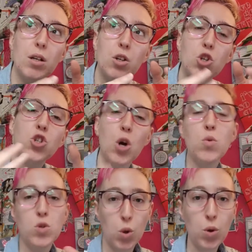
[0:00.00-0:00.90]

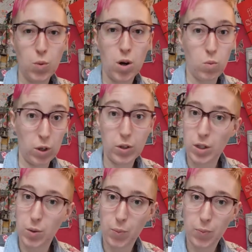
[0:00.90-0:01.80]
shows who you are and what you
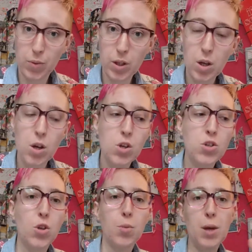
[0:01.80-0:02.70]
do,
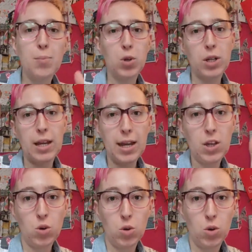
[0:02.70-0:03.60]
so that people can hit
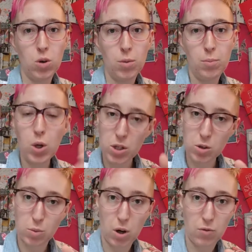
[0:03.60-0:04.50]
your
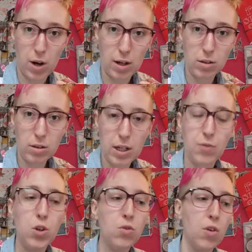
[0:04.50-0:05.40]
personal profile
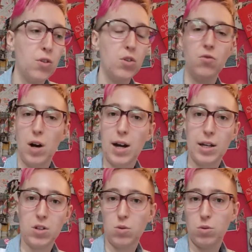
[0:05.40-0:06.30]
if you've offered
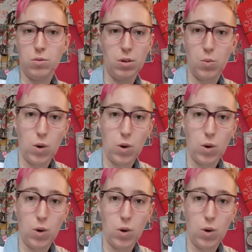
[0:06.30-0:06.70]
advice or